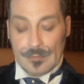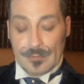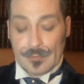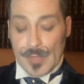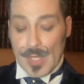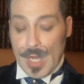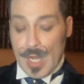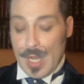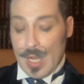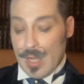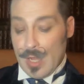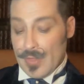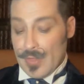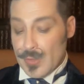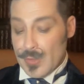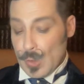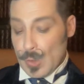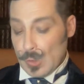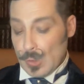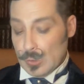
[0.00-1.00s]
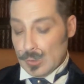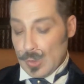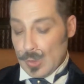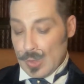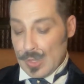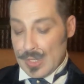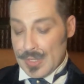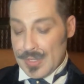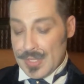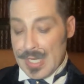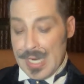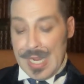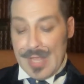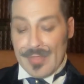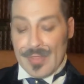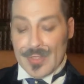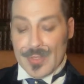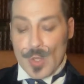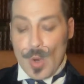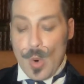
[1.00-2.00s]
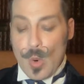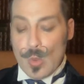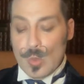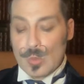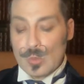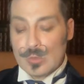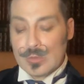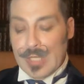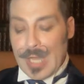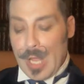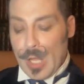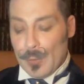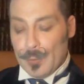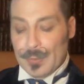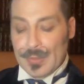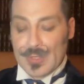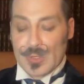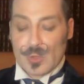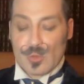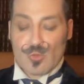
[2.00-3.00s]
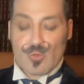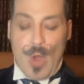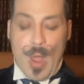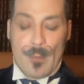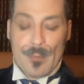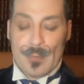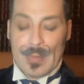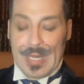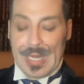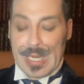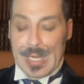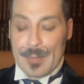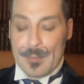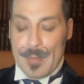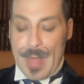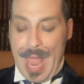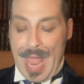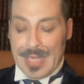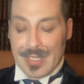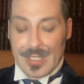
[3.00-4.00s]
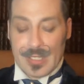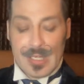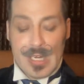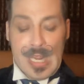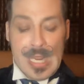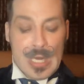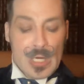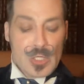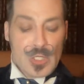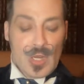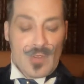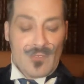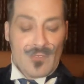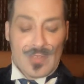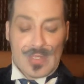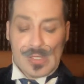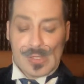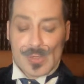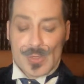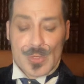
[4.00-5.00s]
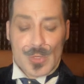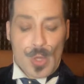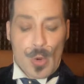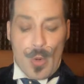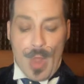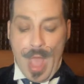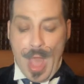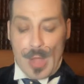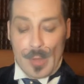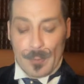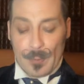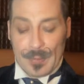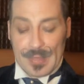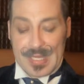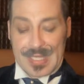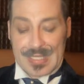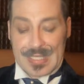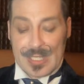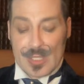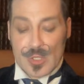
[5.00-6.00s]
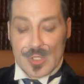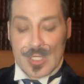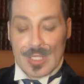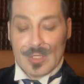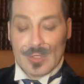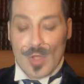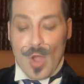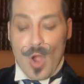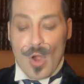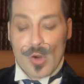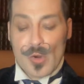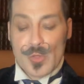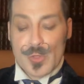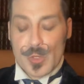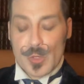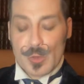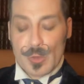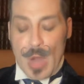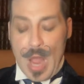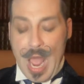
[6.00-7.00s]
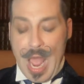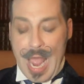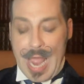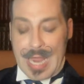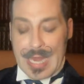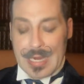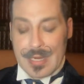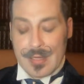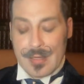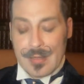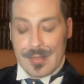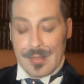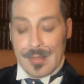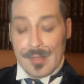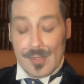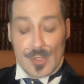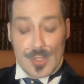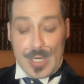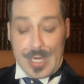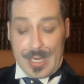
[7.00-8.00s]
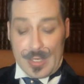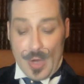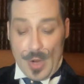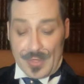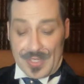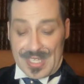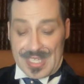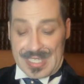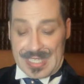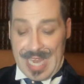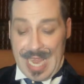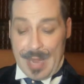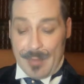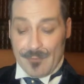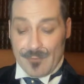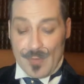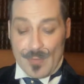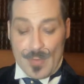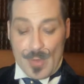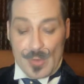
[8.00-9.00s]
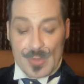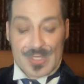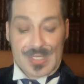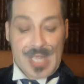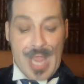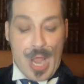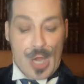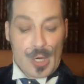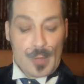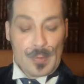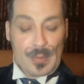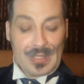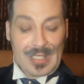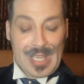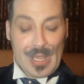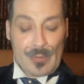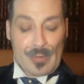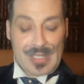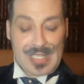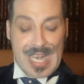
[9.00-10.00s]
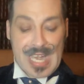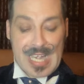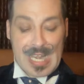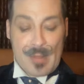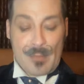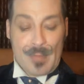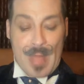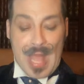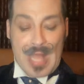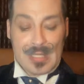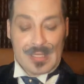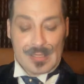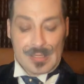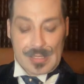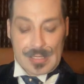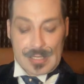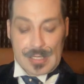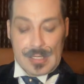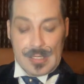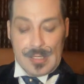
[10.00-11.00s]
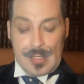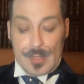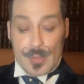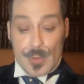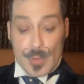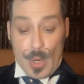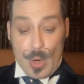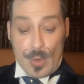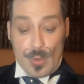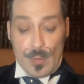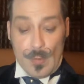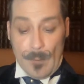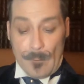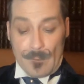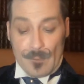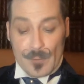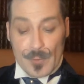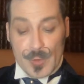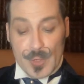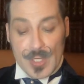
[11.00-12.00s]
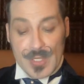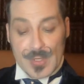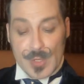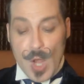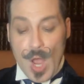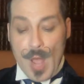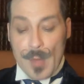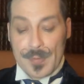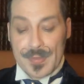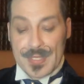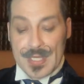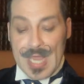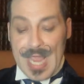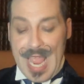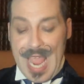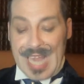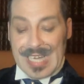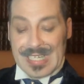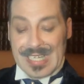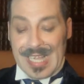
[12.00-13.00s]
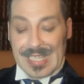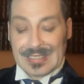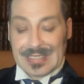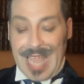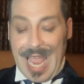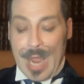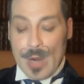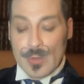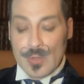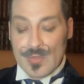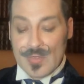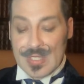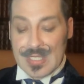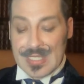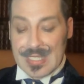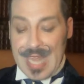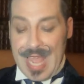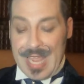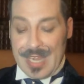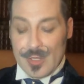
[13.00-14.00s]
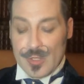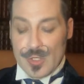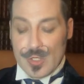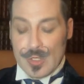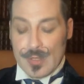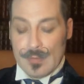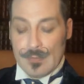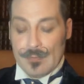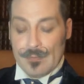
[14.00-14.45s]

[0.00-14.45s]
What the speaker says: Ah, this old horse, this old, helpless, trembling companion. She feels so helpless that she longs to cry. She cannot escape from those terrible, irritating bells, so she stops and gets out of the sledge.